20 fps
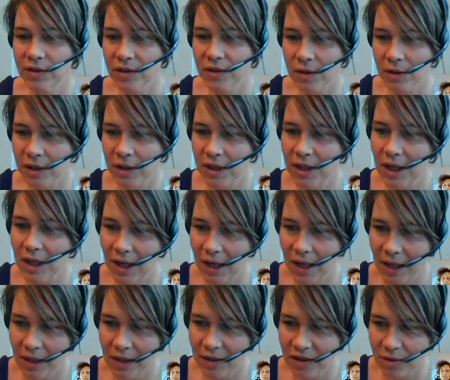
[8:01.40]
study
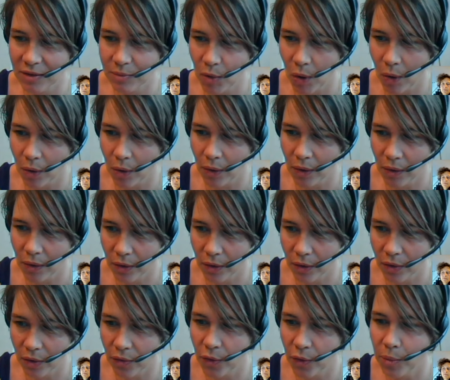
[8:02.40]
in a small
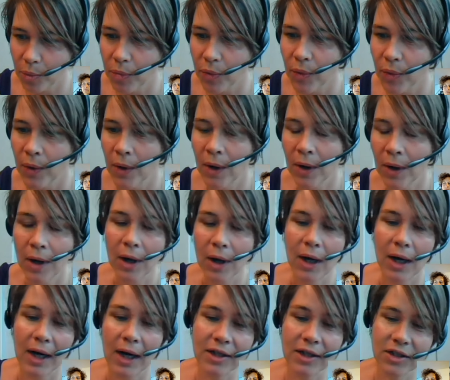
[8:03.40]
group.
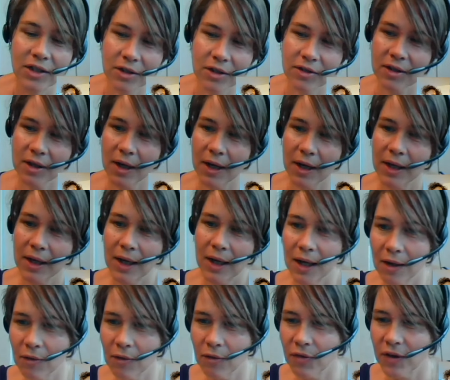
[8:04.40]
And just like
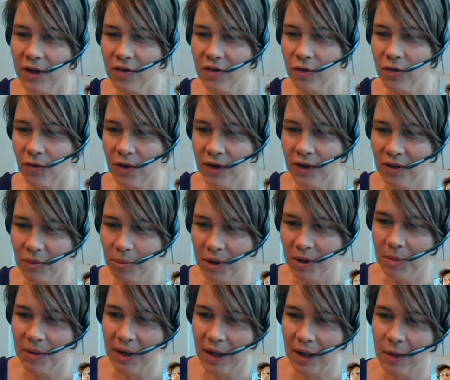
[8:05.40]
in face-to-face
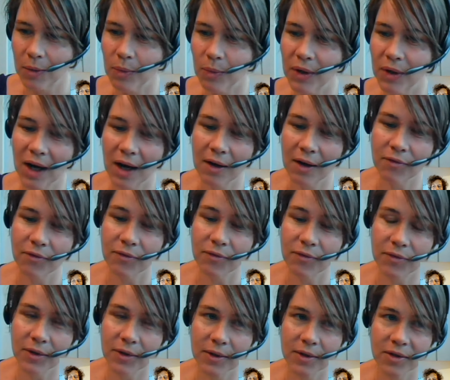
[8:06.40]
PBL, we have
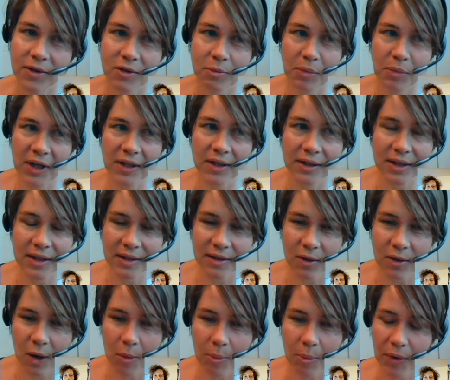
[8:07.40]
split
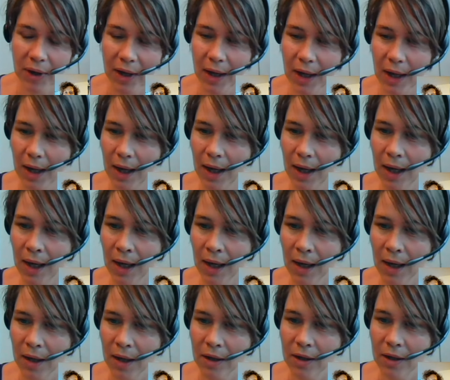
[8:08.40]
these up in
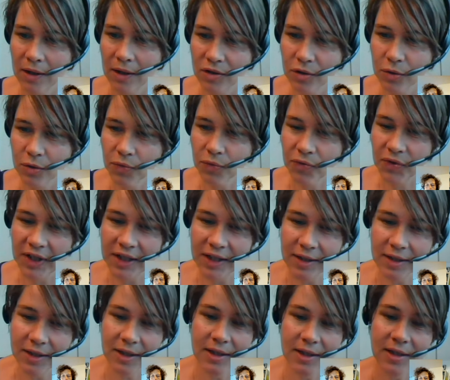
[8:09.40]
two
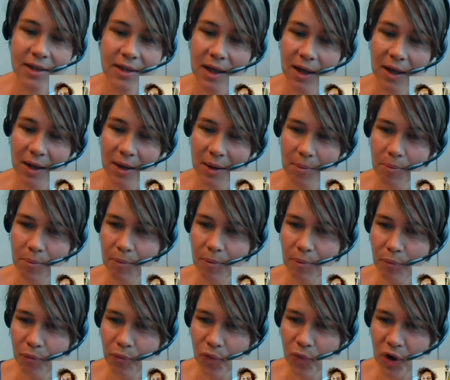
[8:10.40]
phases, in a
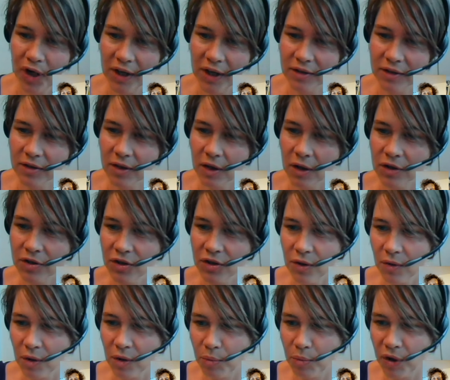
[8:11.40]
pre-discussion
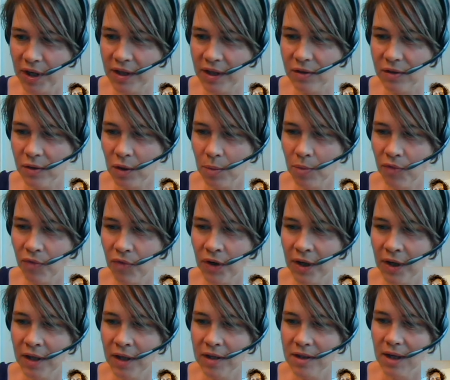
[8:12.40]
or a brainstorm
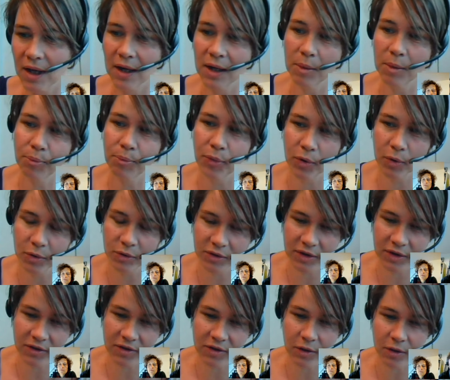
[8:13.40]
phase and a
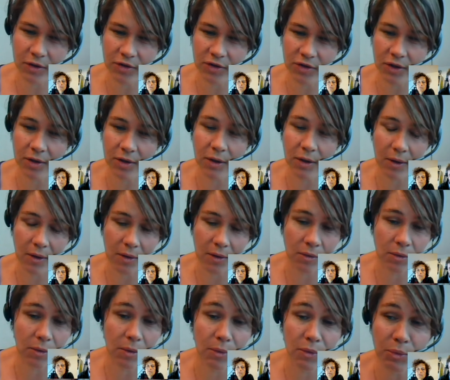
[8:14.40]
post-discussion
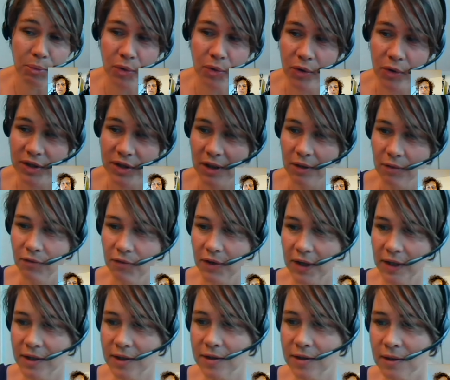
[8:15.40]
or a reporting
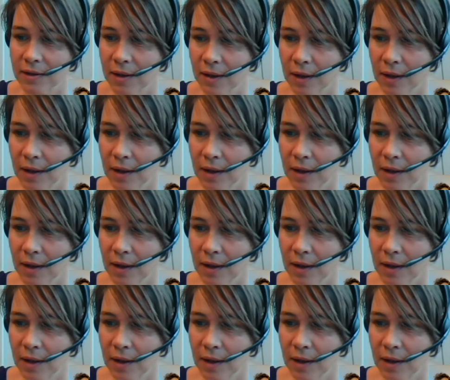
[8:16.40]
phase.